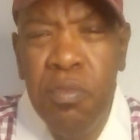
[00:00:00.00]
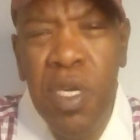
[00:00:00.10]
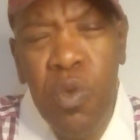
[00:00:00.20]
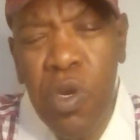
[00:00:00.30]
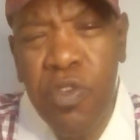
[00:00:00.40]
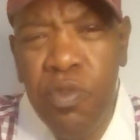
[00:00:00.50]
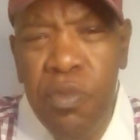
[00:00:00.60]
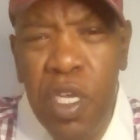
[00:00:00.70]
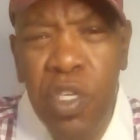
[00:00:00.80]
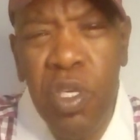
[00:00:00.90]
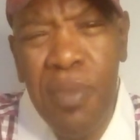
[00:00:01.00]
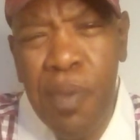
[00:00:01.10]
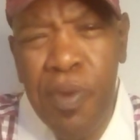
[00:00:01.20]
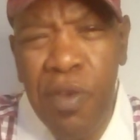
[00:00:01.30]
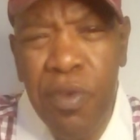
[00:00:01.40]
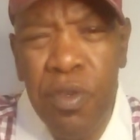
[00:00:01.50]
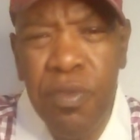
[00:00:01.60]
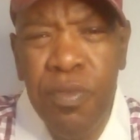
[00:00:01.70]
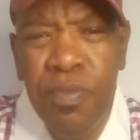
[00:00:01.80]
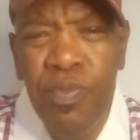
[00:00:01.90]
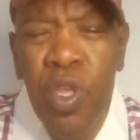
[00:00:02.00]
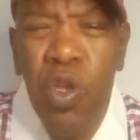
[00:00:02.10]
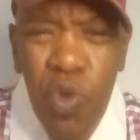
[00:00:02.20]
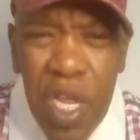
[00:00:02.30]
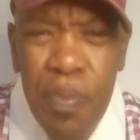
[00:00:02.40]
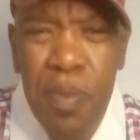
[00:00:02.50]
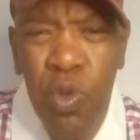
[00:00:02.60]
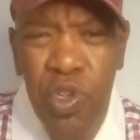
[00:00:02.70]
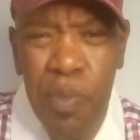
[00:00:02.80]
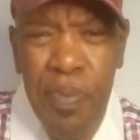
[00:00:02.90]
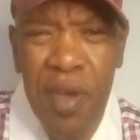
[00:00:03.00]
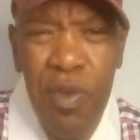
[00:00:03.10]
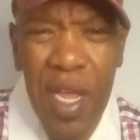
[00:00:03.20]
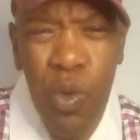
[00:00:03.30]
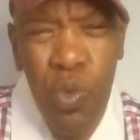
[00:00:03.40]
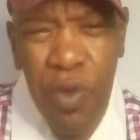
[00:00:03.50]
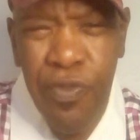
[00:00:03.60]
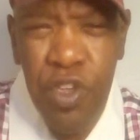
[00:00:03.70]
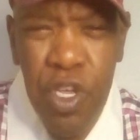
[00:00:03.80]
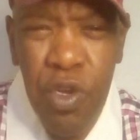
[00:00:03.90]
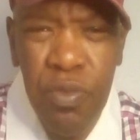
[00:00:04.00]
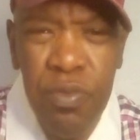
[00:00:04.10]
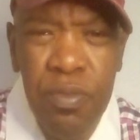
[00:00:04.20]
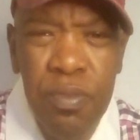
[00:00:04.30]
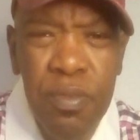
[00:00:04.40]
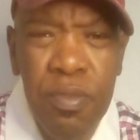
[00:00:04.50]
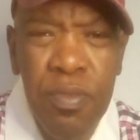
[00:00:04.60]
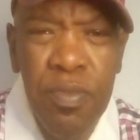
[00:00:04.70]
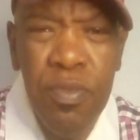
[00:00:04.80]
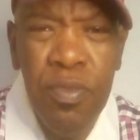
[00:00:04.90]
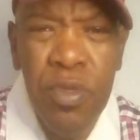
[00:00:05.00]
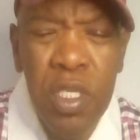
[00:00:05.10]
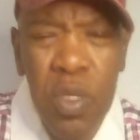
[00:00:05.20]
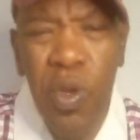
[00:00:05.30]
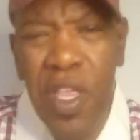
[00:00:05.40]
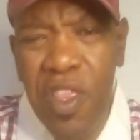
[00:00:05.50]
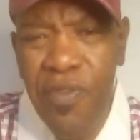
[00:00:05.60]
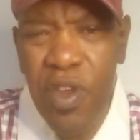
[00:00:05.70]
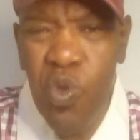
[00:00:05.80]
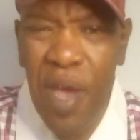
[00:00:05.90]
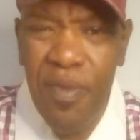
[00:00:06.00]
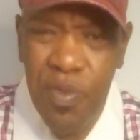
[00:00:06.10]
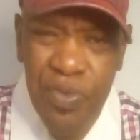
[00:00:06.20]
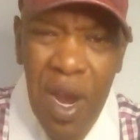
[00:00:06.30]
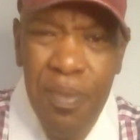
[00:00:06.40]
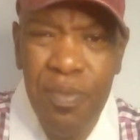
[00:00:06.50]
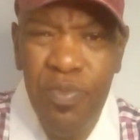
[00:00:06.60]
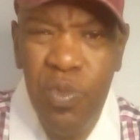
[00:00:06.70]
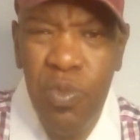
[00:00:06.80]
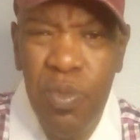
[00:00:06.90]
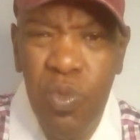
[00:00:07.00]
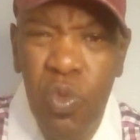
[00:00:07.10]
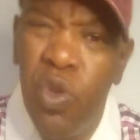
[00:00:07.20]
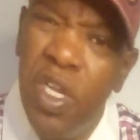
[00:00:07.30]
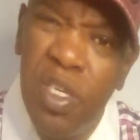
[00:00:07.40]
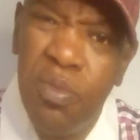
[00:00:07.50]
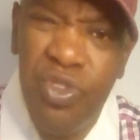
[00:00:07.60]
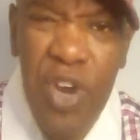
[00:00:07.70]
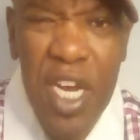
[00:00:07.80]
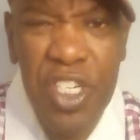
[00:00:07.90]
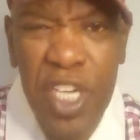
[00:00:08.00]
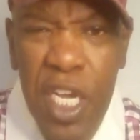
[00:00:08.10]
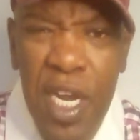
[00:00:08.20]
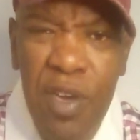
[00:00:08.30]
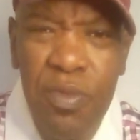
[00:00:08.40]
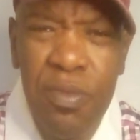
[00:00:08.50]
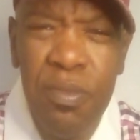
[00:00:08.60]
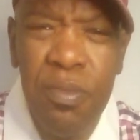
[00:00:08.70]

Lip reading: but he works for me. He's on my payroll. You need people on your payroll that'll work for you. So in the event you have a problem or you need some trash taken out,